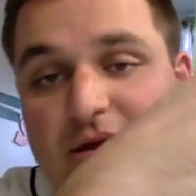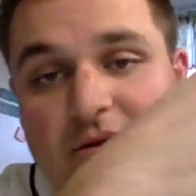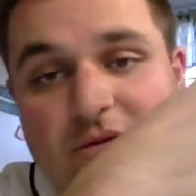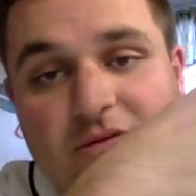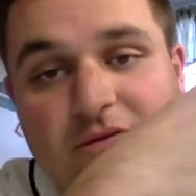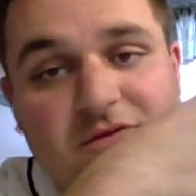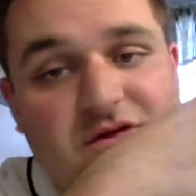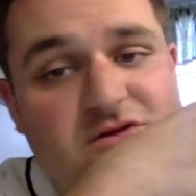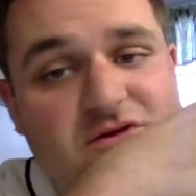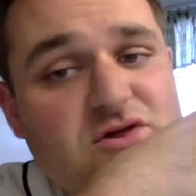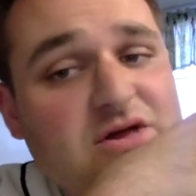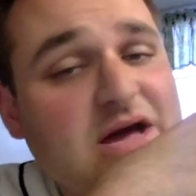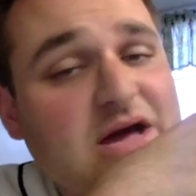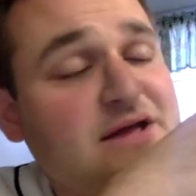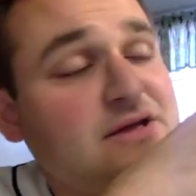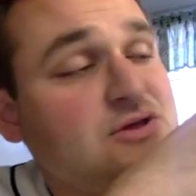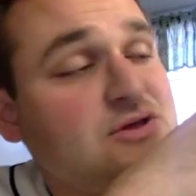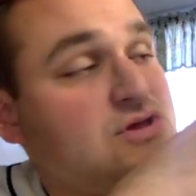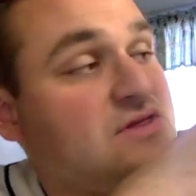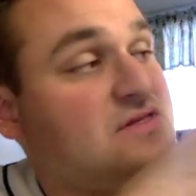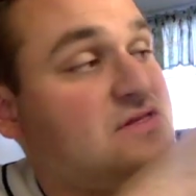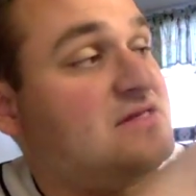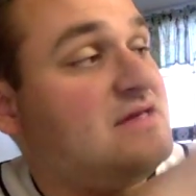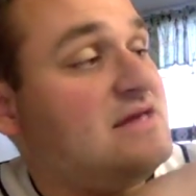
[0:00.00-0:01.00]
This kind of
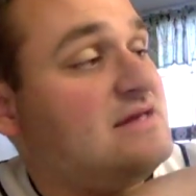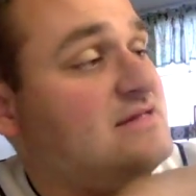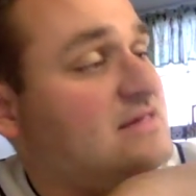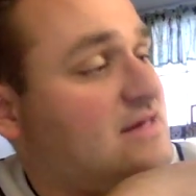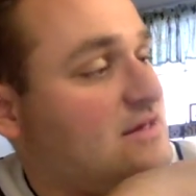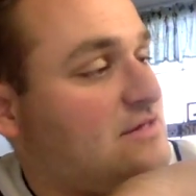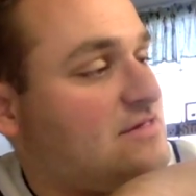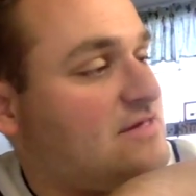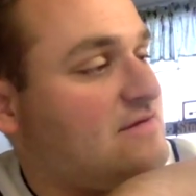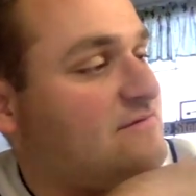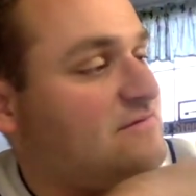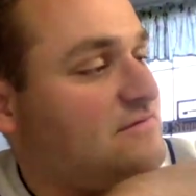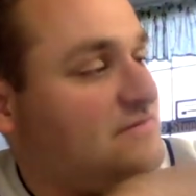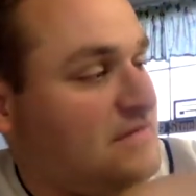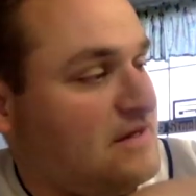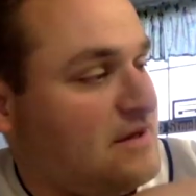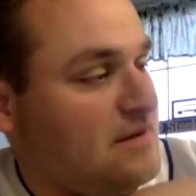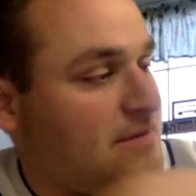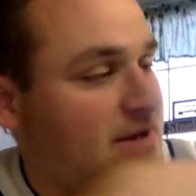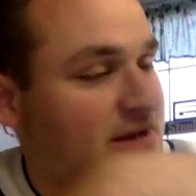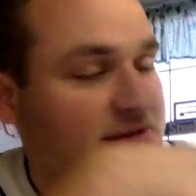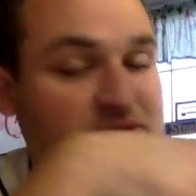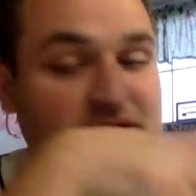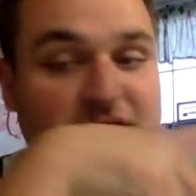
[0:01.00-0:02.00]
just details everything
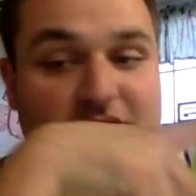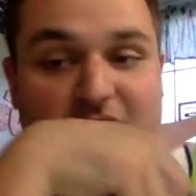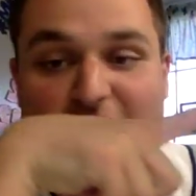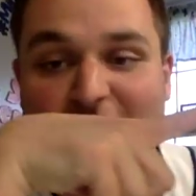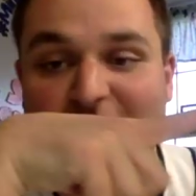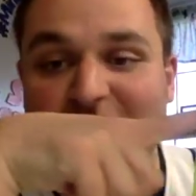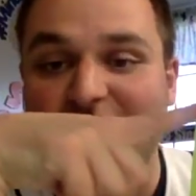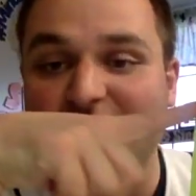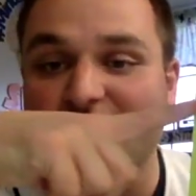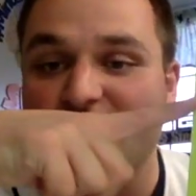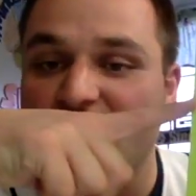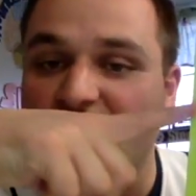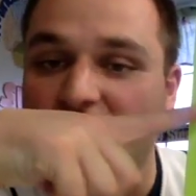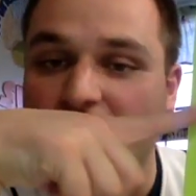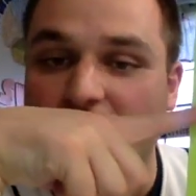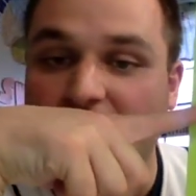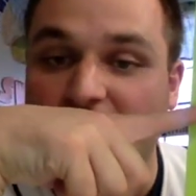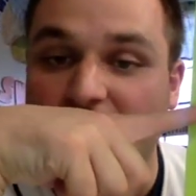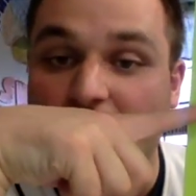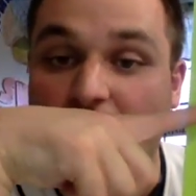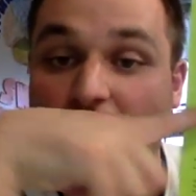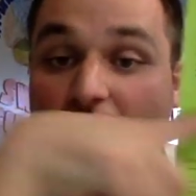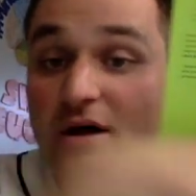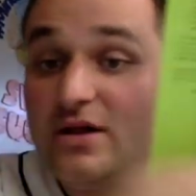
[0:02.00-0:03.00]
about the conference, and
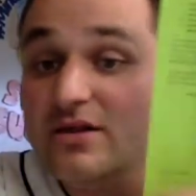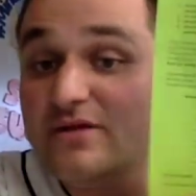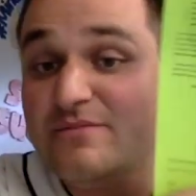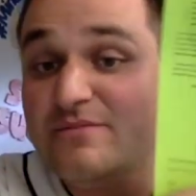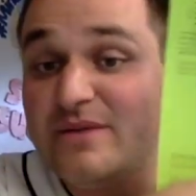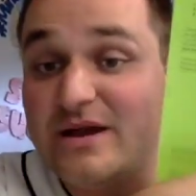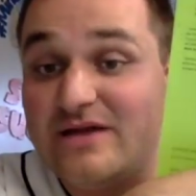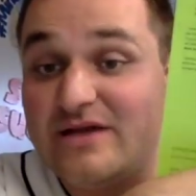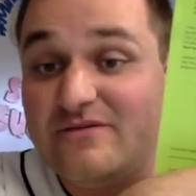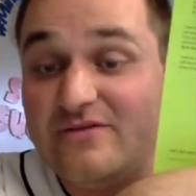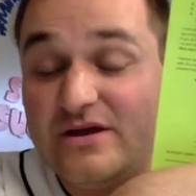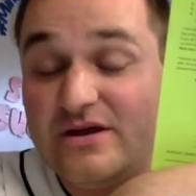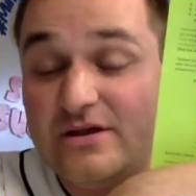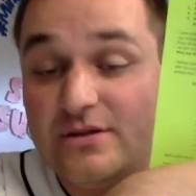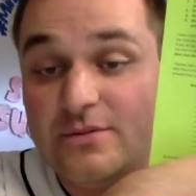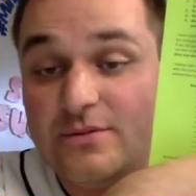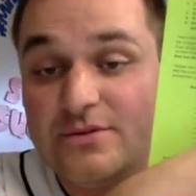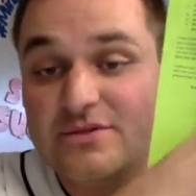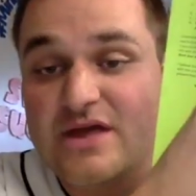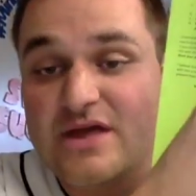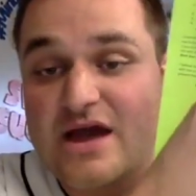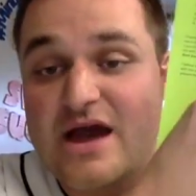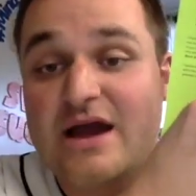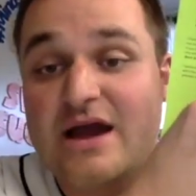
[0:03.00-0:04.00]
then all of my available
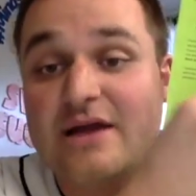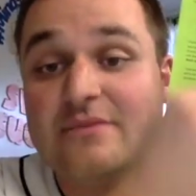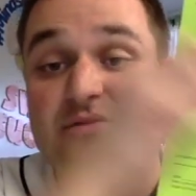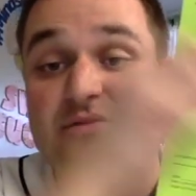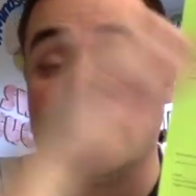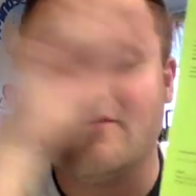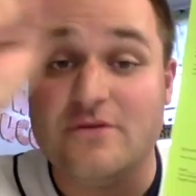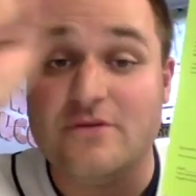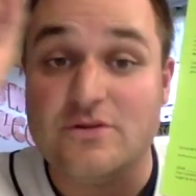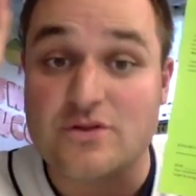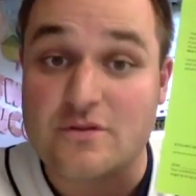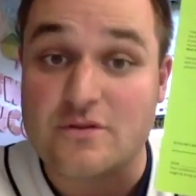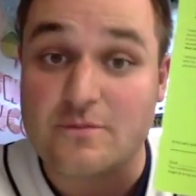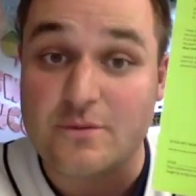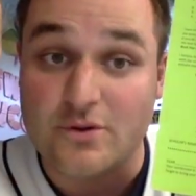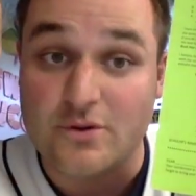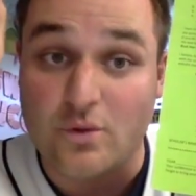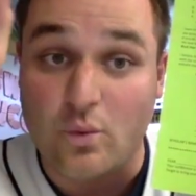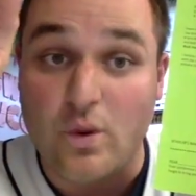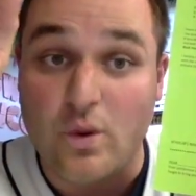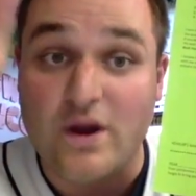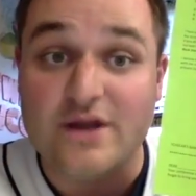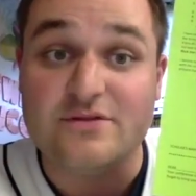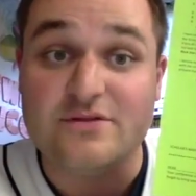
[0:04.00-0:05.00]
times. If you just put a
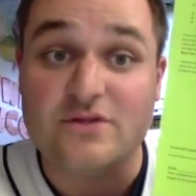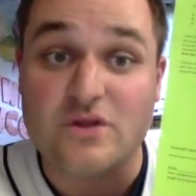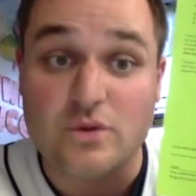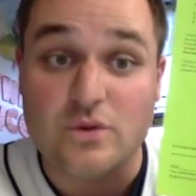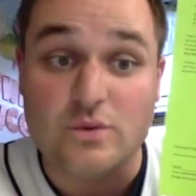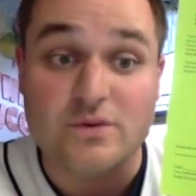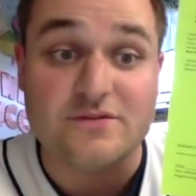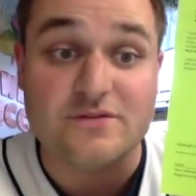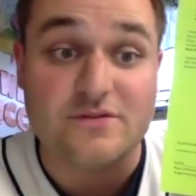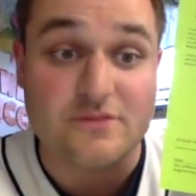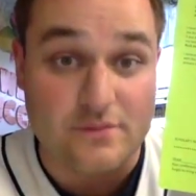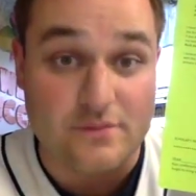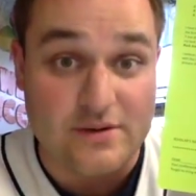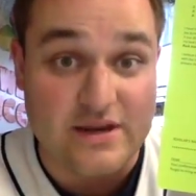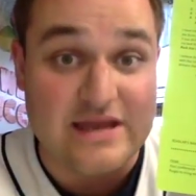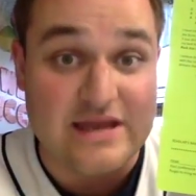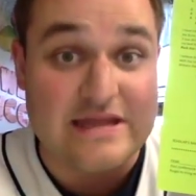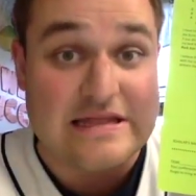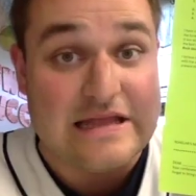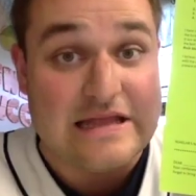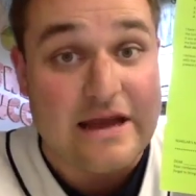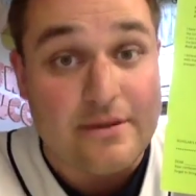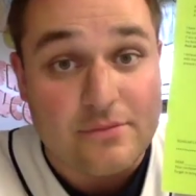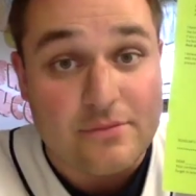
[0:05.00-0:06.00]
1, 2, and 3
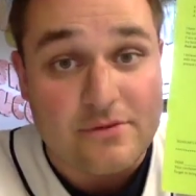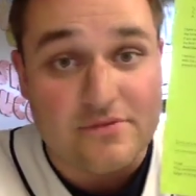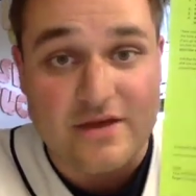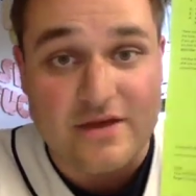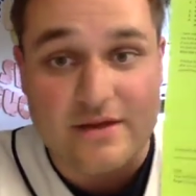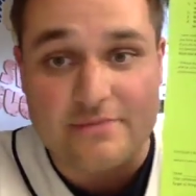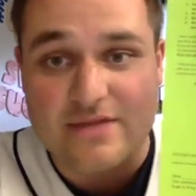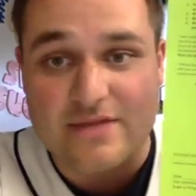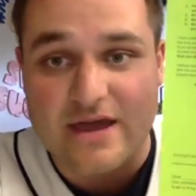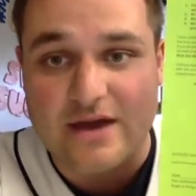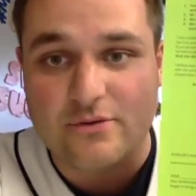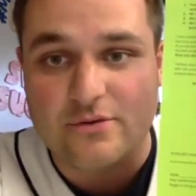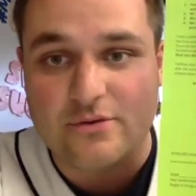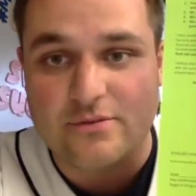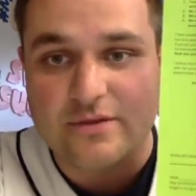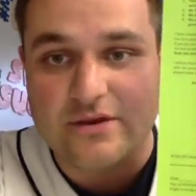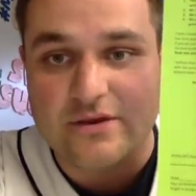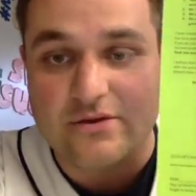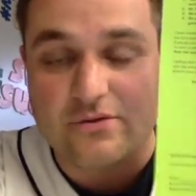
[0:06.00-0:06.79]
and number them, that would be